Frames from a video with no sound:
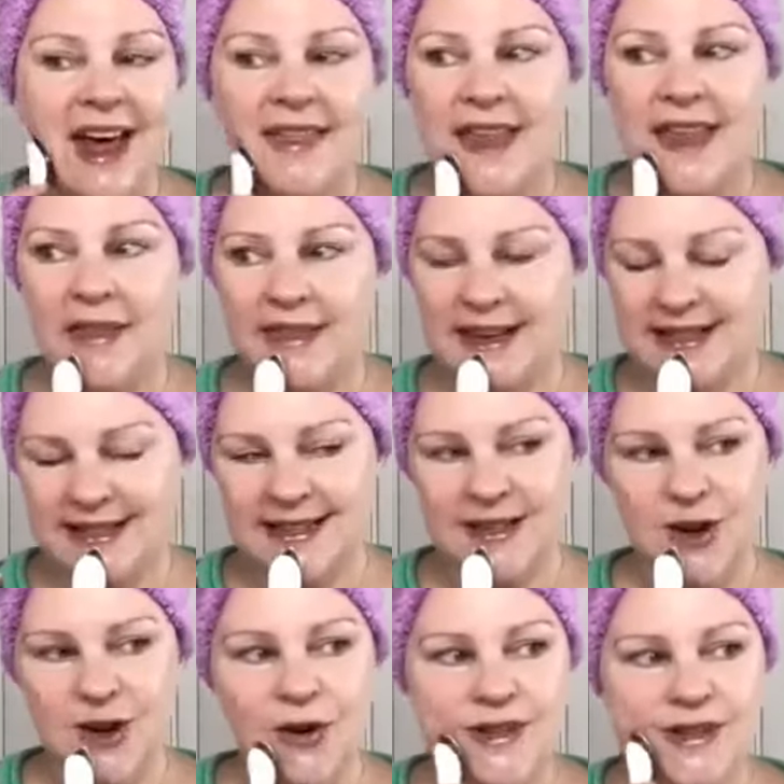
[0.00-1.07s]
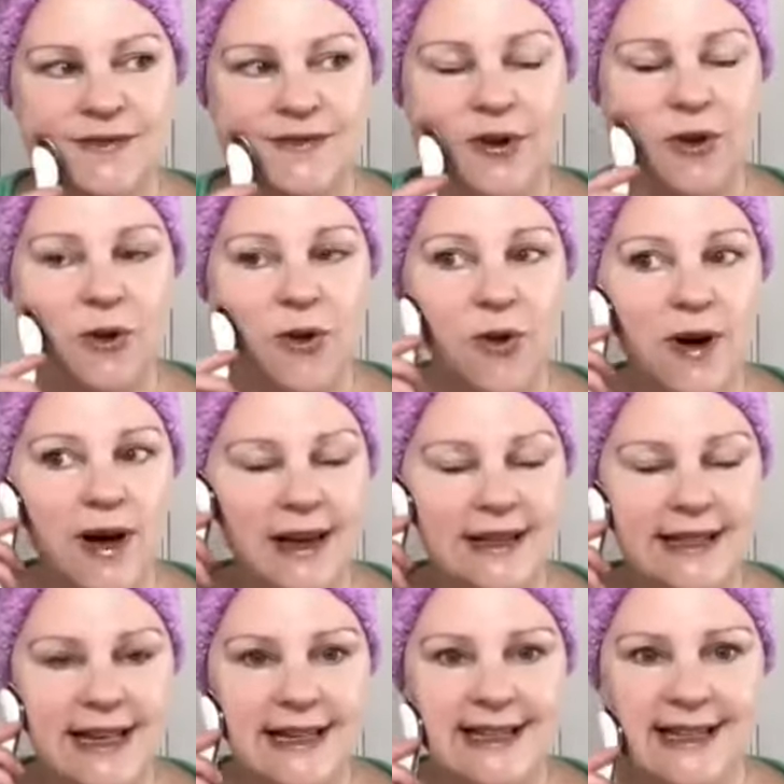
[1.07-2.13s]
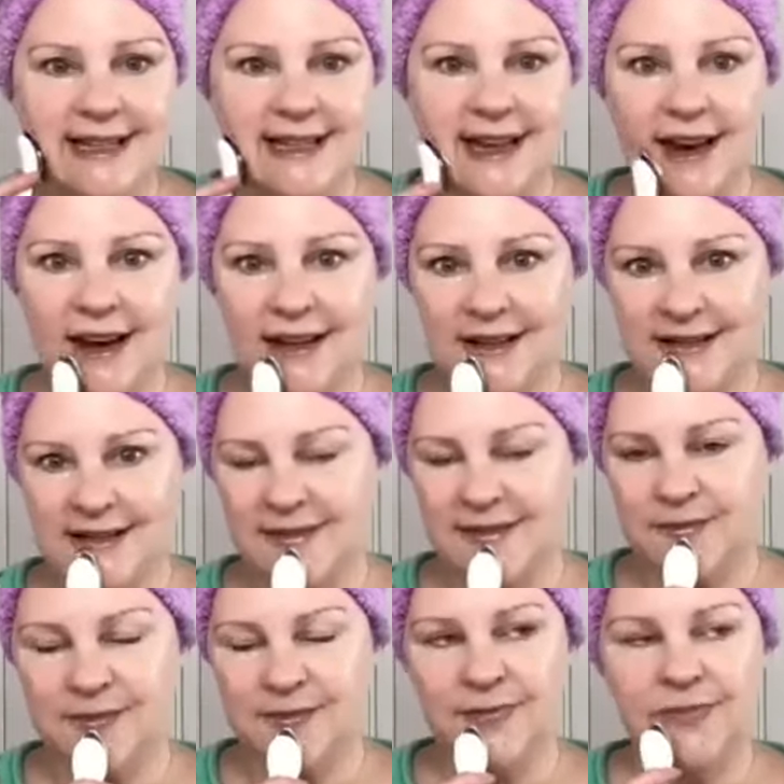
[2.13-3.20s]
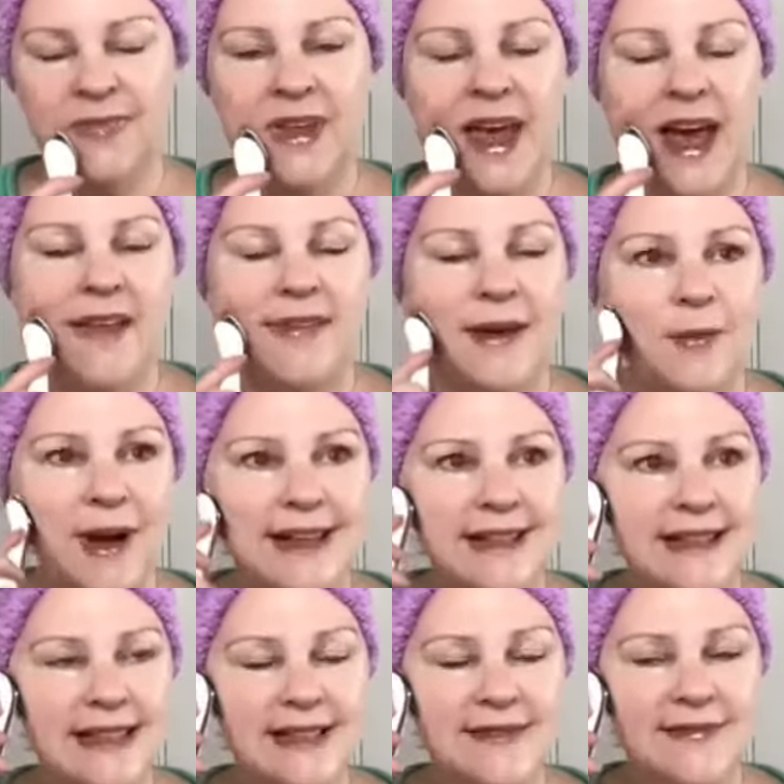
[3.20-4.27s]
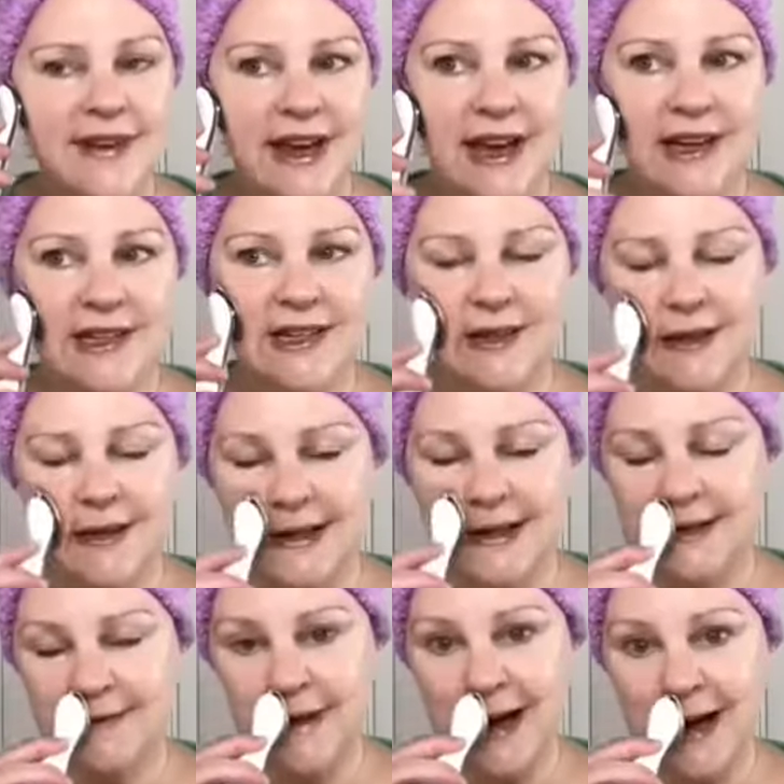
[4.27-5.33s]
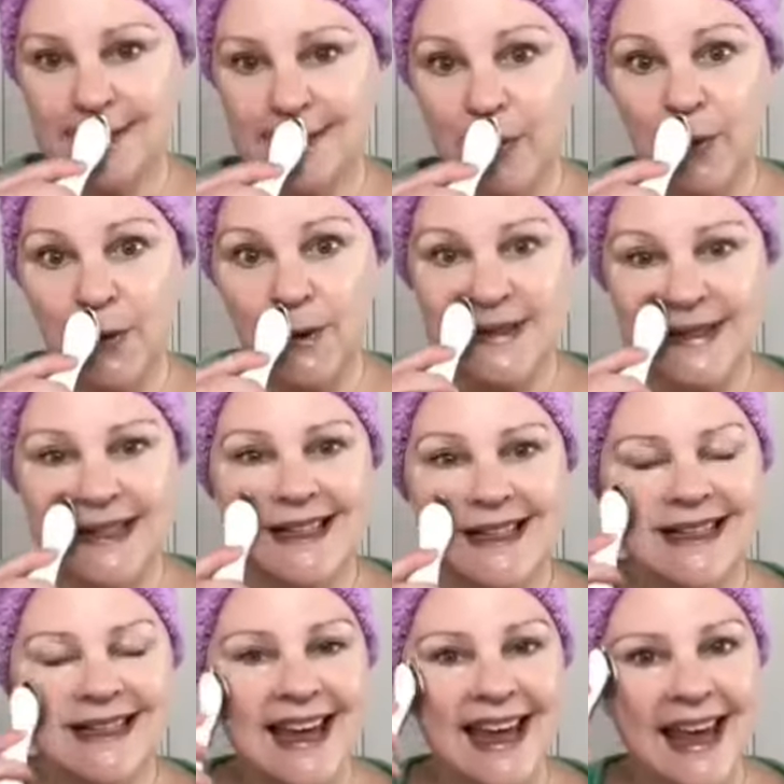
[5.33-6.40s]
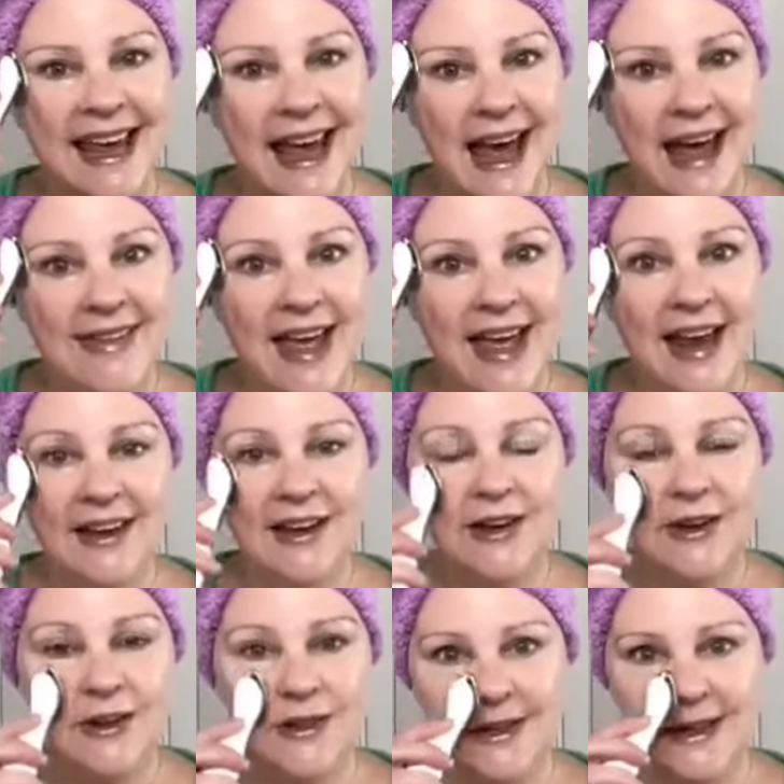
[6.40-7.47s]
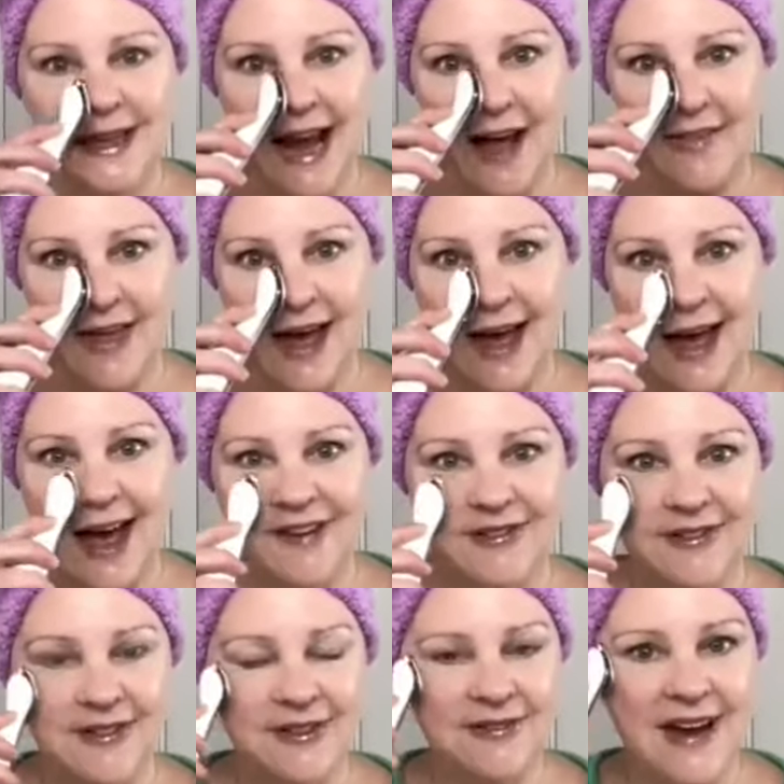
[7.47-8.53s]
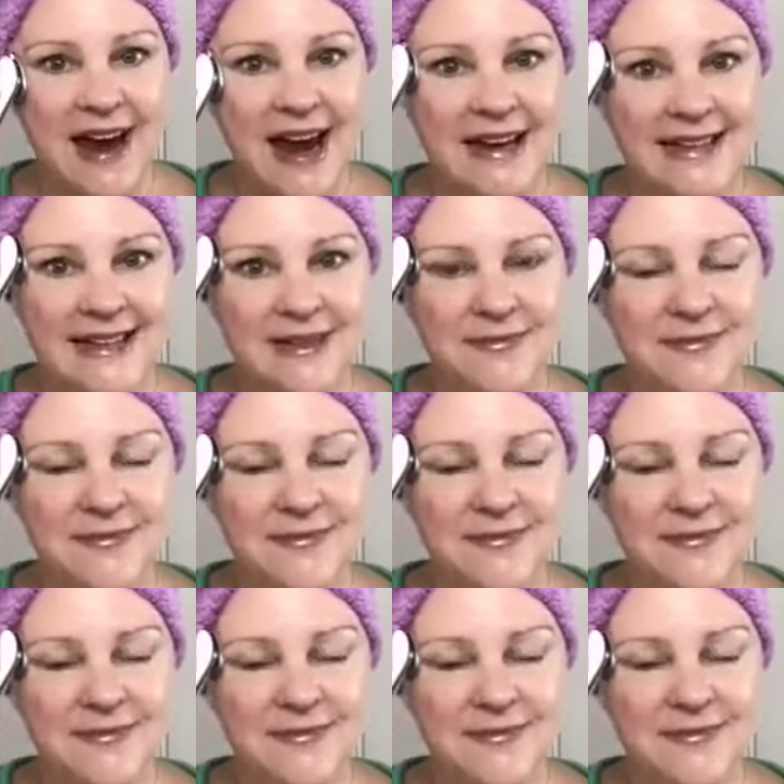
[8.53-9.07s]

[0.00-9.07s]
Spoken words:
Now this goes for 60 seconds, and then once it's finished, the device pauses, and then you do the other half of your face.